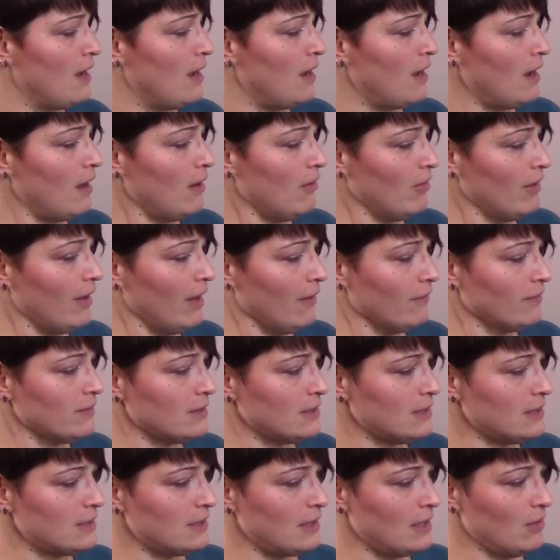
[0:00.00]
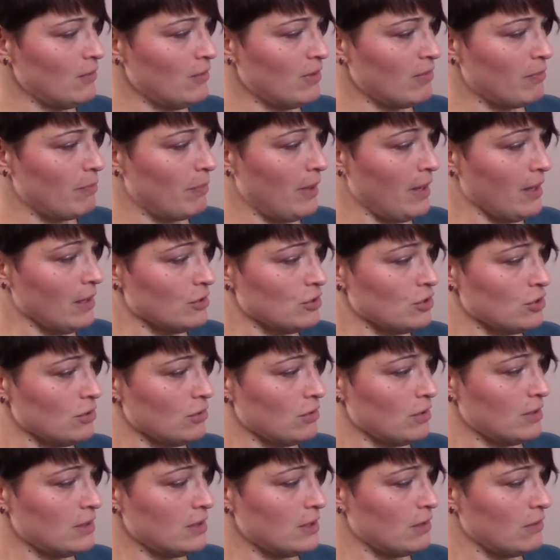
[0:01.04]
"I'll have to stay with Badger
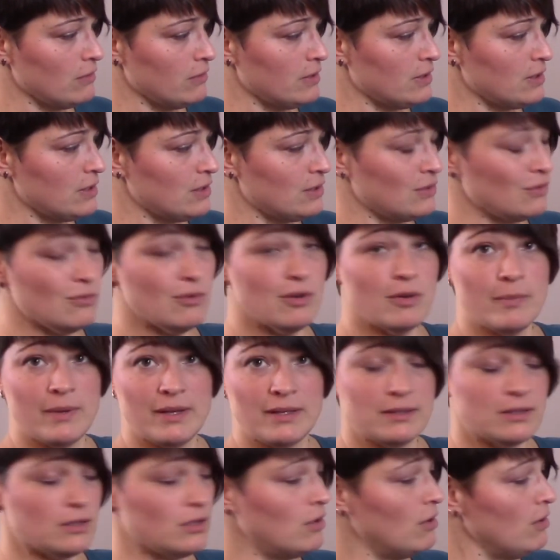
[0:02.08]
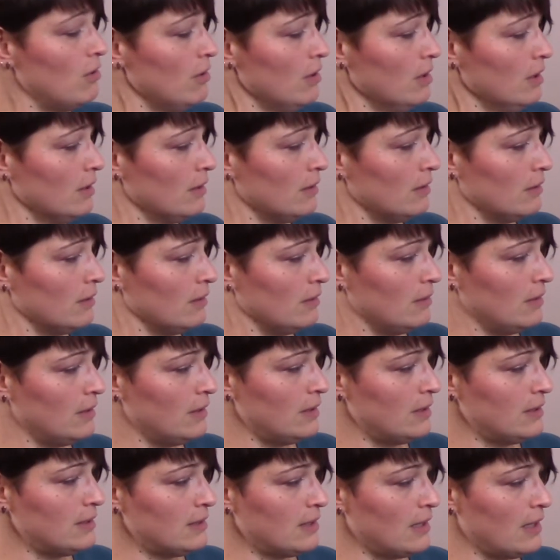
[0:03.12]
until this storm has gone,"
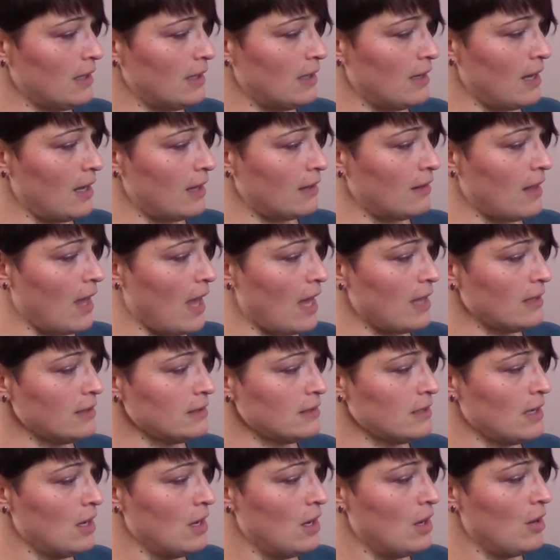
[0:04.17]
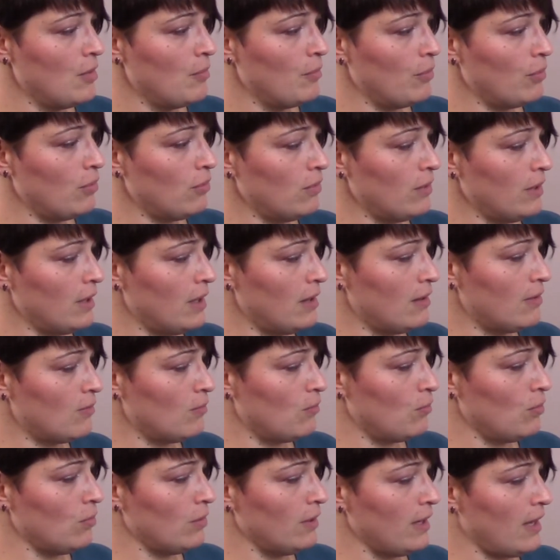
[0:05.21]
he said at last, pulling his
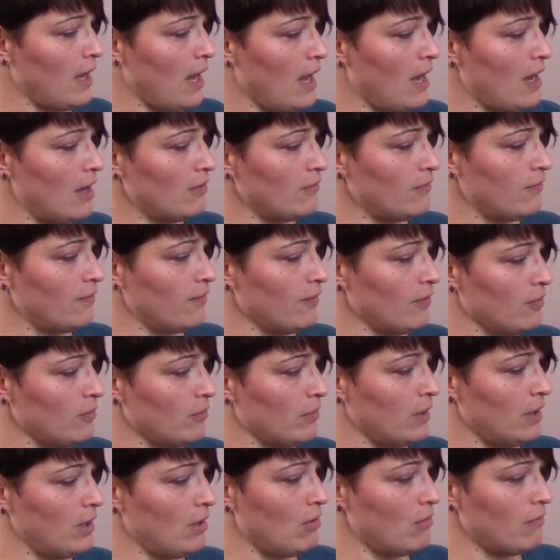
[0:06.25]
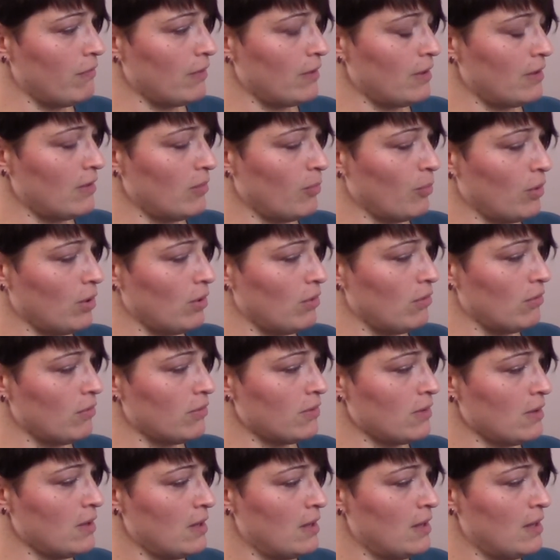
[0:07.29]
woolly hat firmly over his
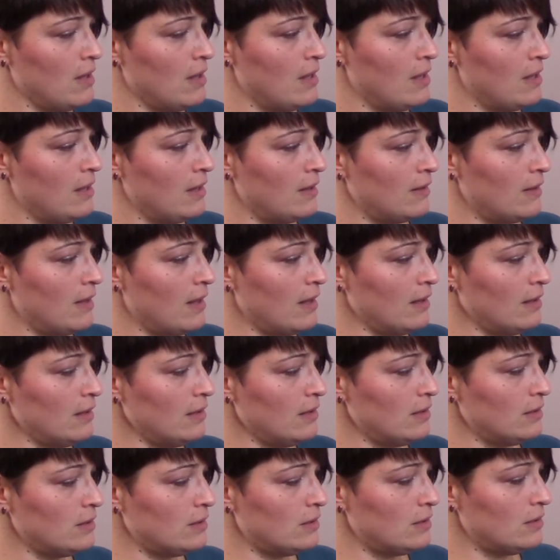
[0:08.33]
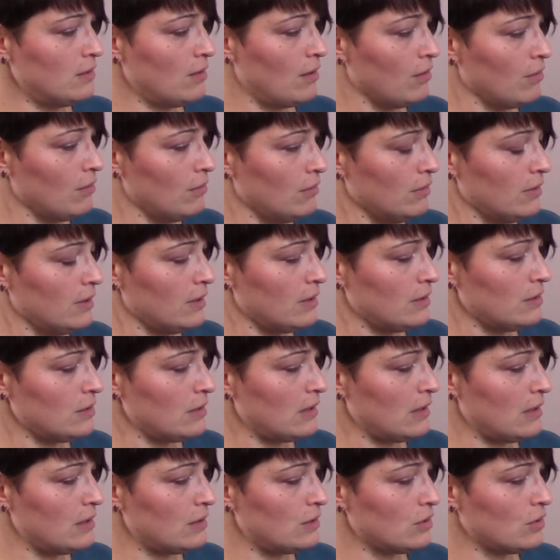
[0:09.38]
prickles. Then he snuggled
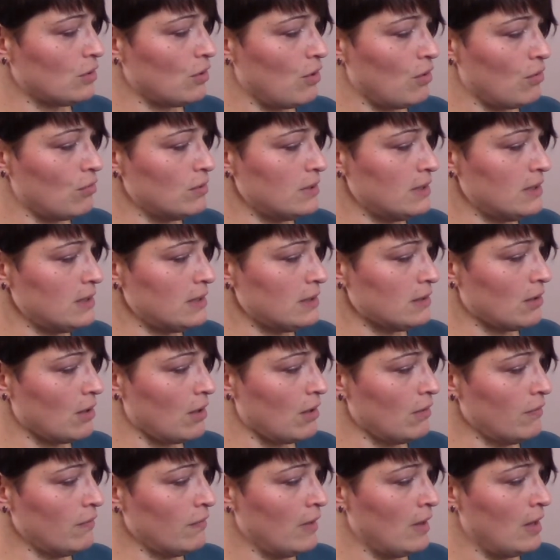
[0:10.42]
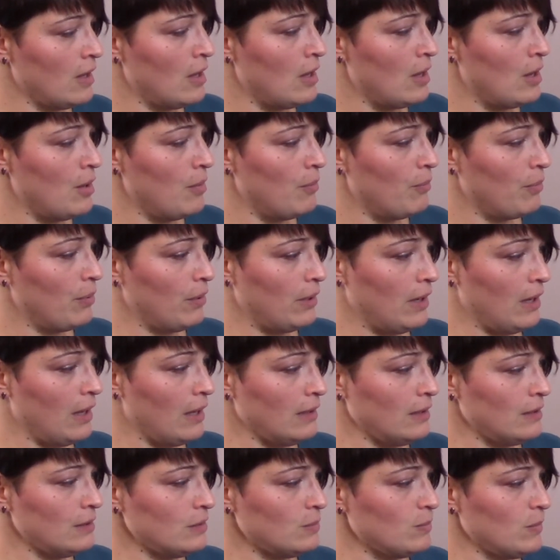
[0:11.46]
into his cozy scarf, put
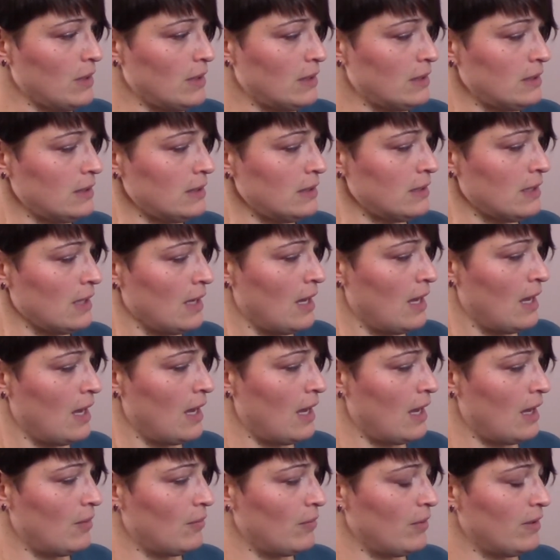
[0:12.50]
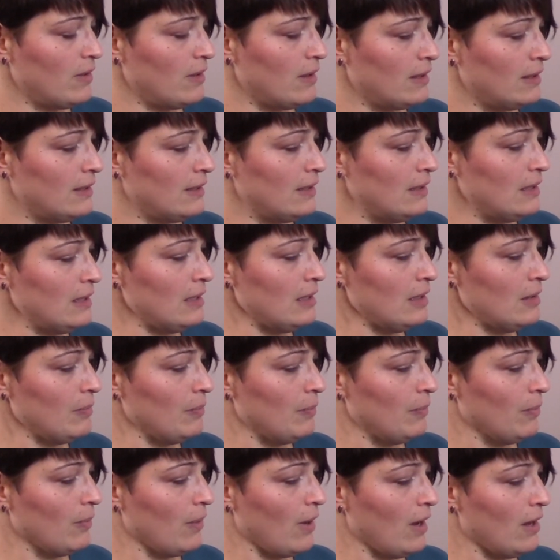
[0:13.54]
on his mittens, and with a
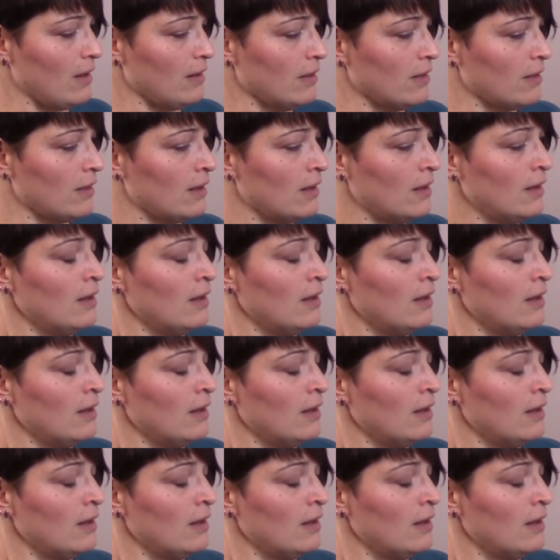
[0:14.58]
deep breath,